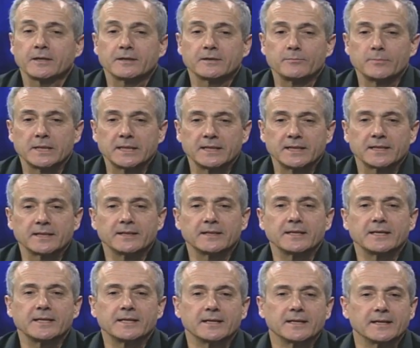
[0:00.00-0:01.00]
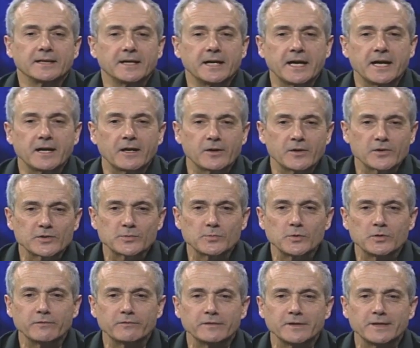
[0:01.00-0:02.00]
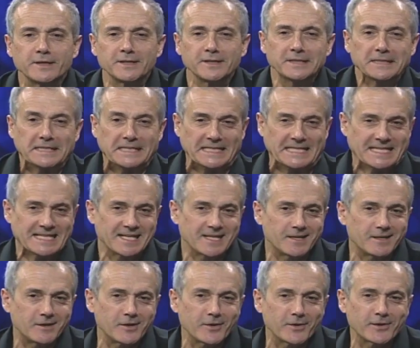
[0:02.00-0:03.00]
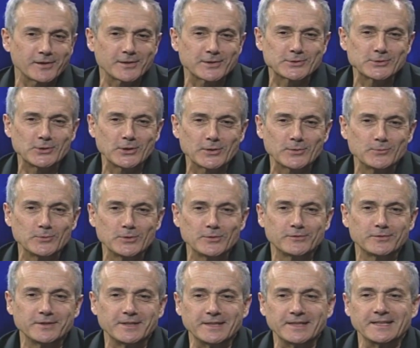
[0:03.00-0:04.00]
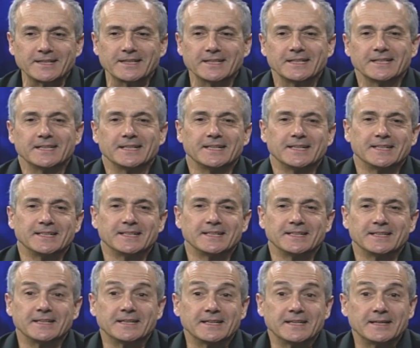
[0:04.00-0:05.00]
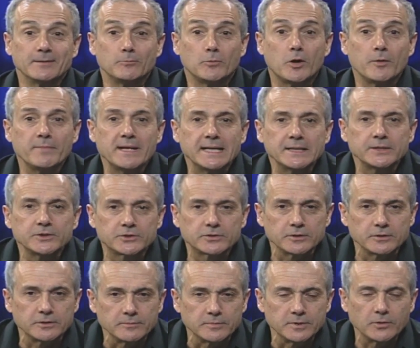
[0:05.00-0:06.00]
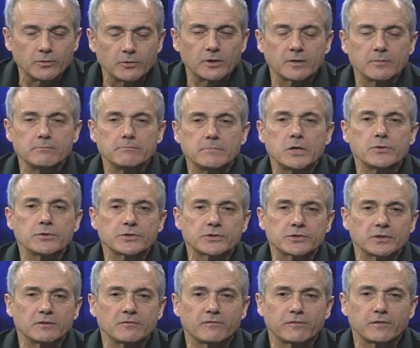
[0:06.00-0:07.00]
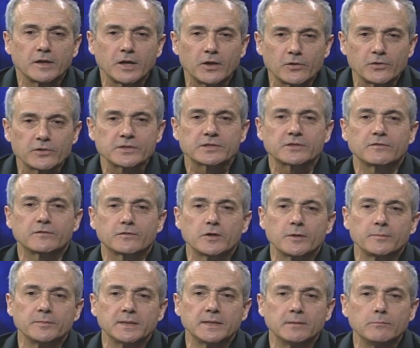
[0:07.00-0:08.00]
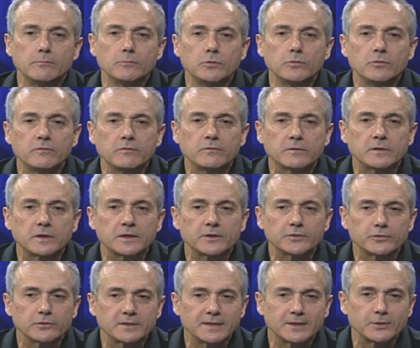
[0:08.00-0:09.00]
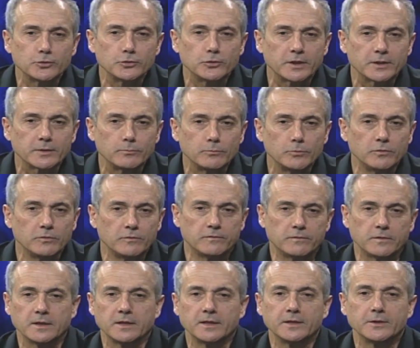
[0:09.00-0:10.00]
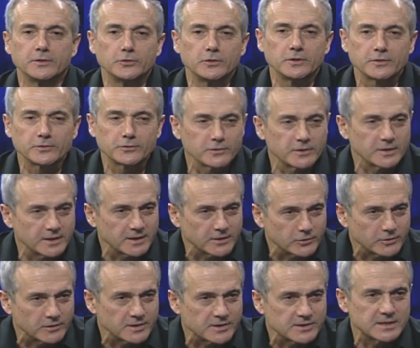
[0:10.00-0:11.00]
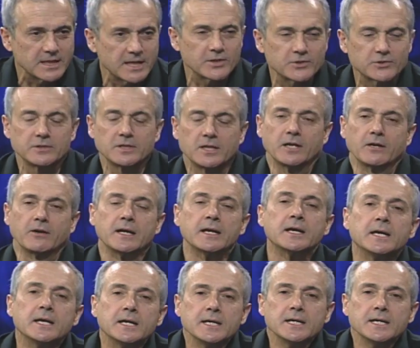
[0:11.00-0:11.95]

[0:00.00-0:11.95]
the, meaning the uh, air is moving, the earth is not moving. Uh, momentum or motion flows from the mover to the not mover, uh, to the to the stationary,